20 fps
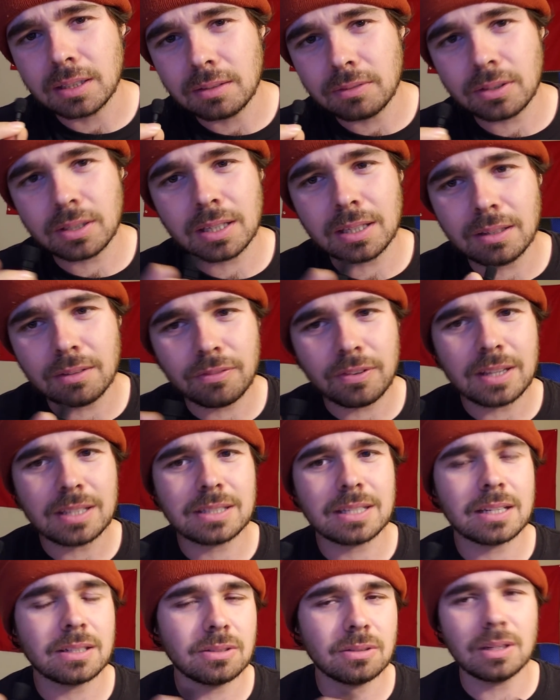If you're getting a
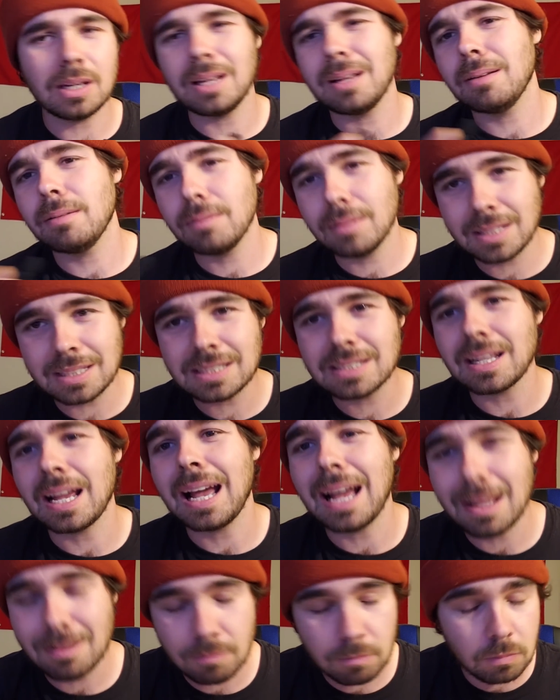face tattoo, this is
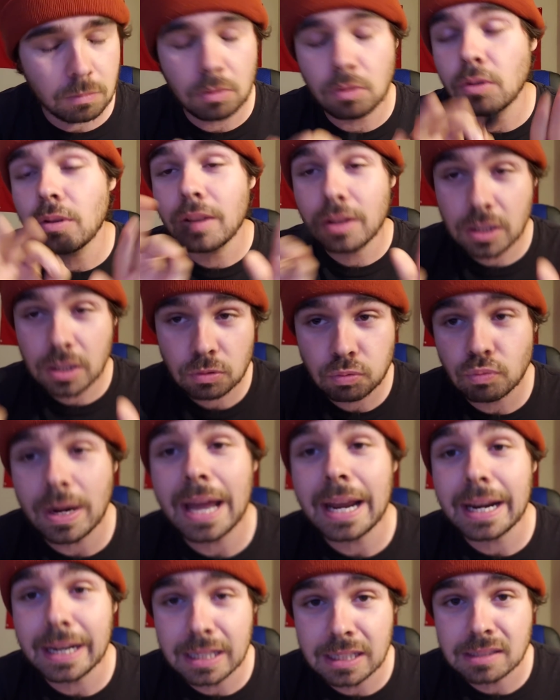this
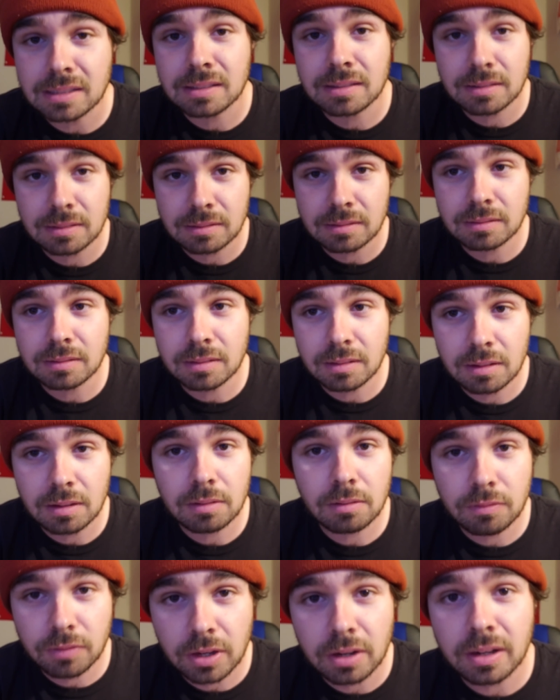rant is
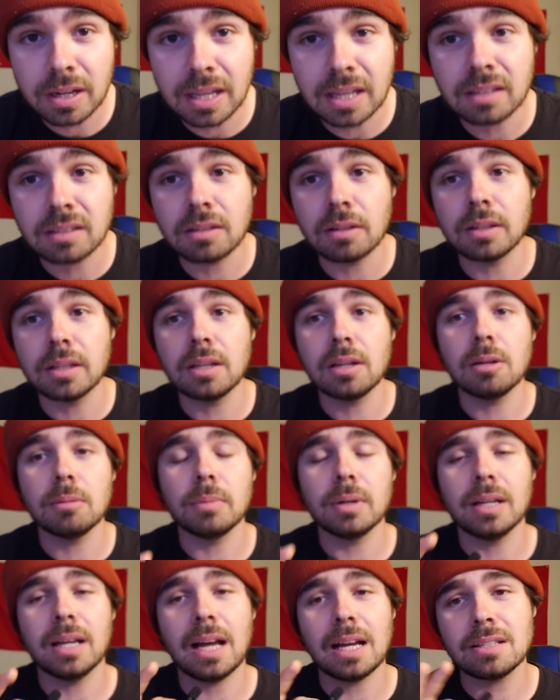very incoherent.
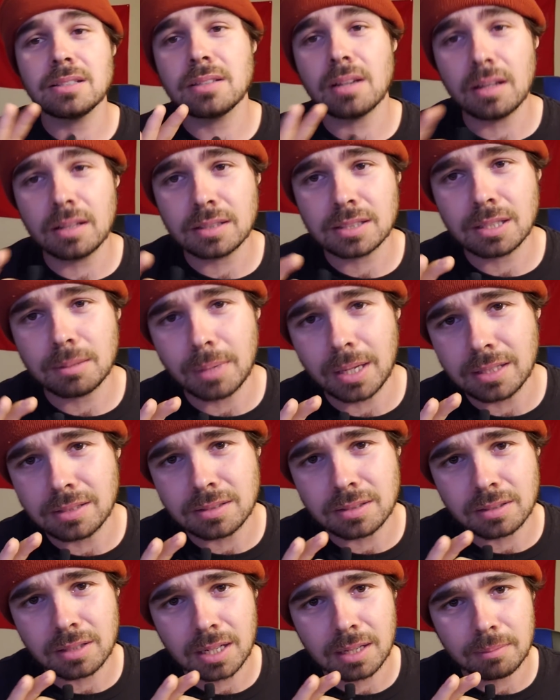But I saw this on my
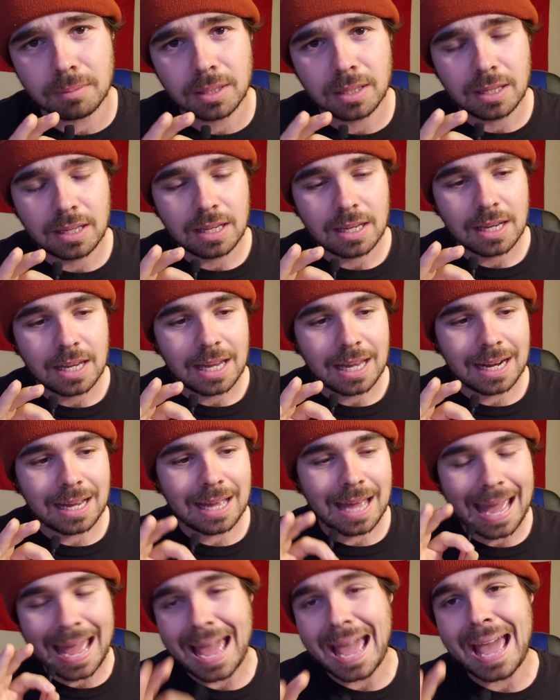Instagram, and I
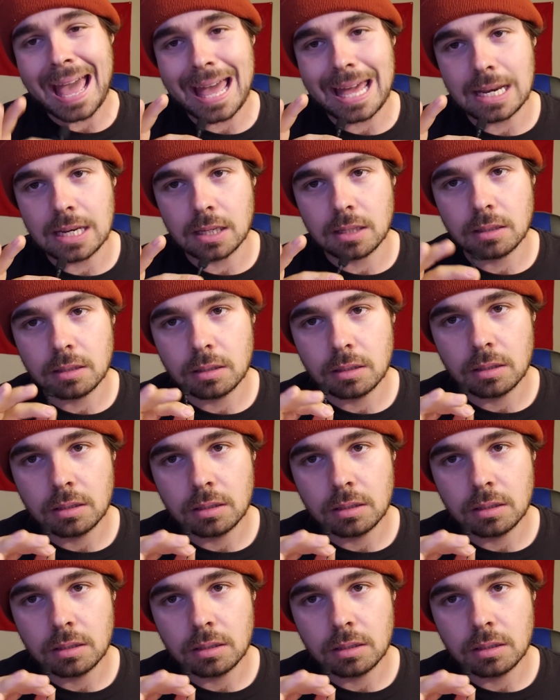had.